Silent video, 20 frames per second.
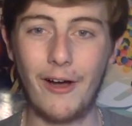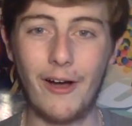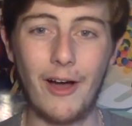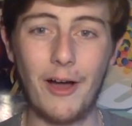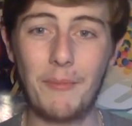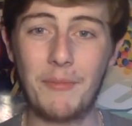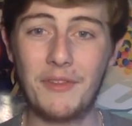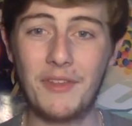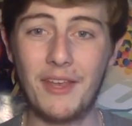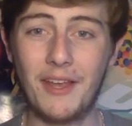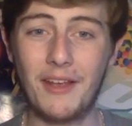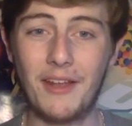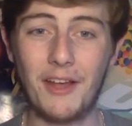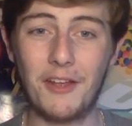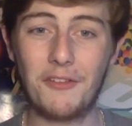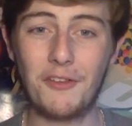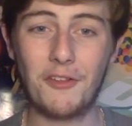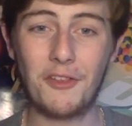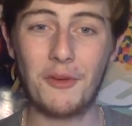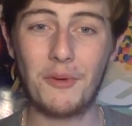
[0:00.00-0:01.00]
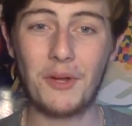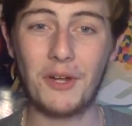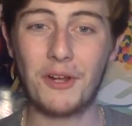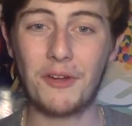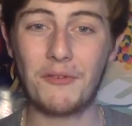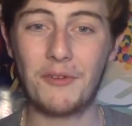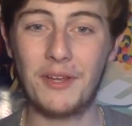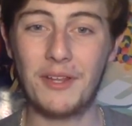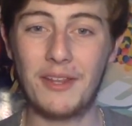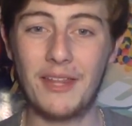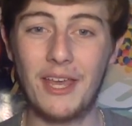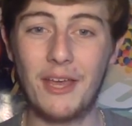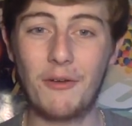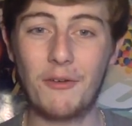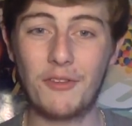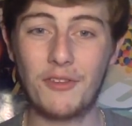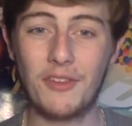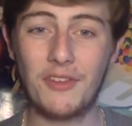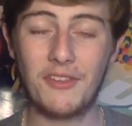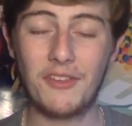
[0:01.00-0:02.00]
I've been thinking, I don't know what I'm gonna read now,
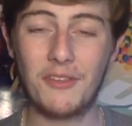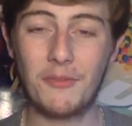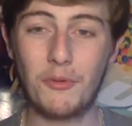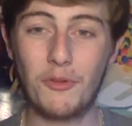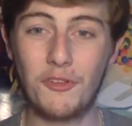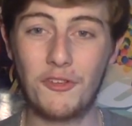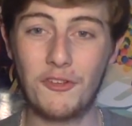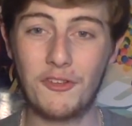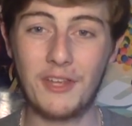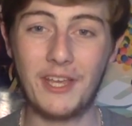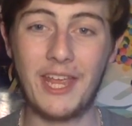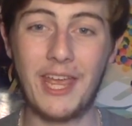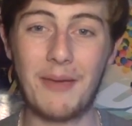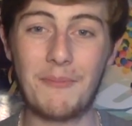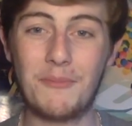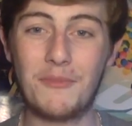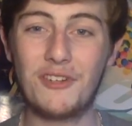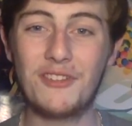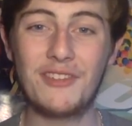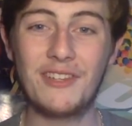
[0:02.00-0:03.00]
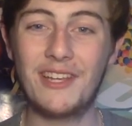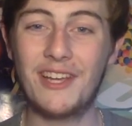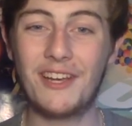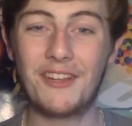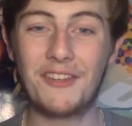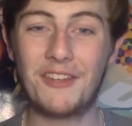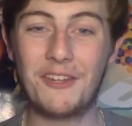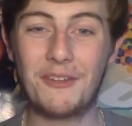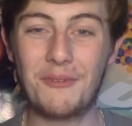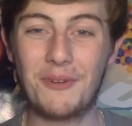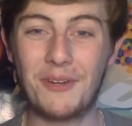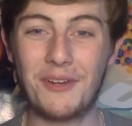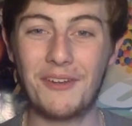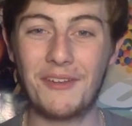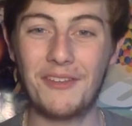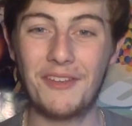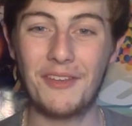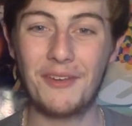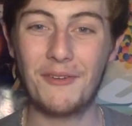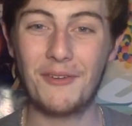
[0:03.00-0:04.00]
because this is something I get monthly. I don't know what I'm
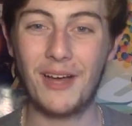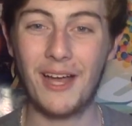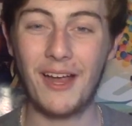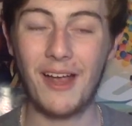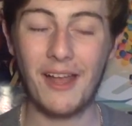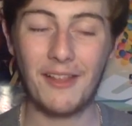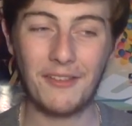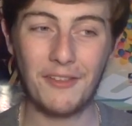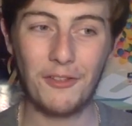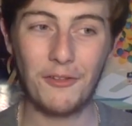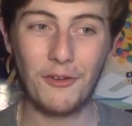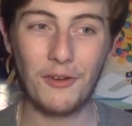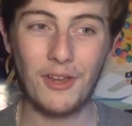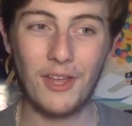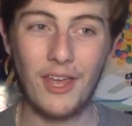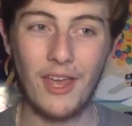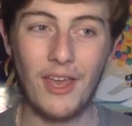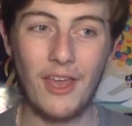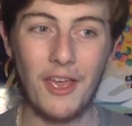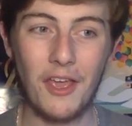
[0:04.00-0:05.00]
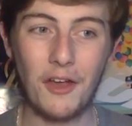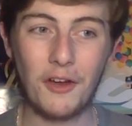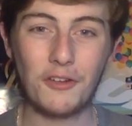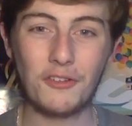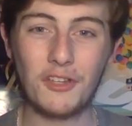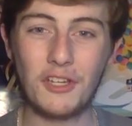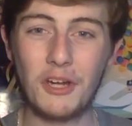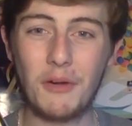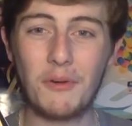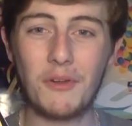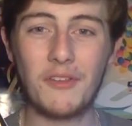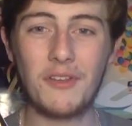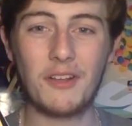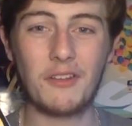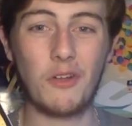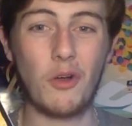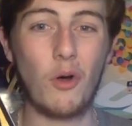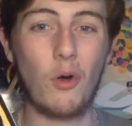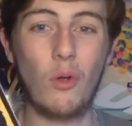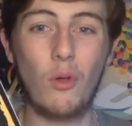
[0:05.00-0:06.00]
gonna do. I'm gonna have to look, because I don't want to start
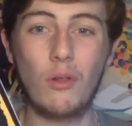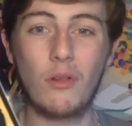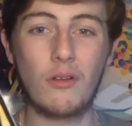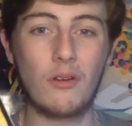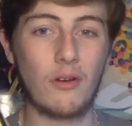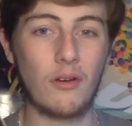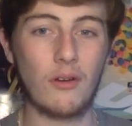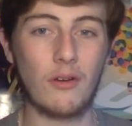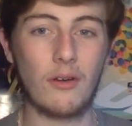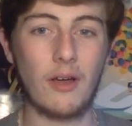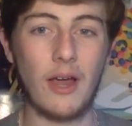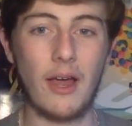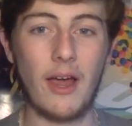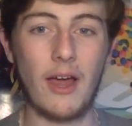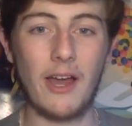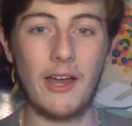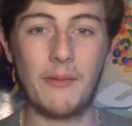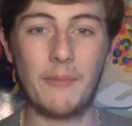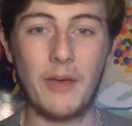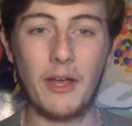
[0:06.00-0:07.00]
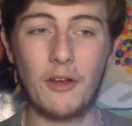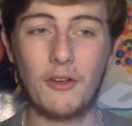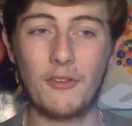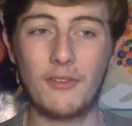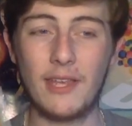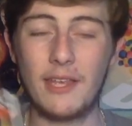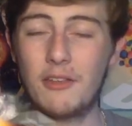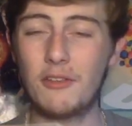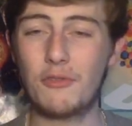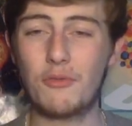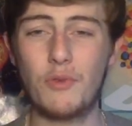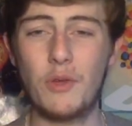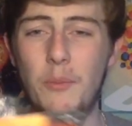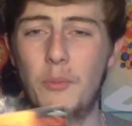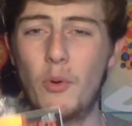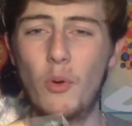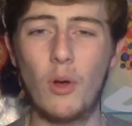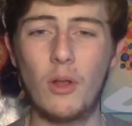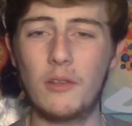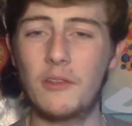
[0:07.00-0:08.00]
the Hulk or Iron Man, because they just
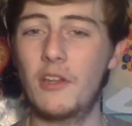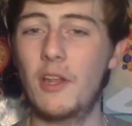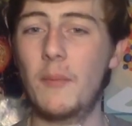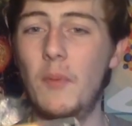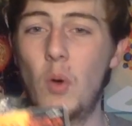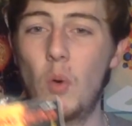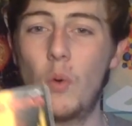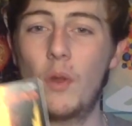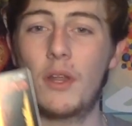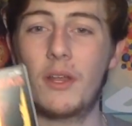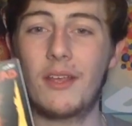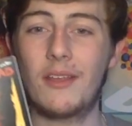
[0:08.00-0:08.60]
reboot all the time. I want a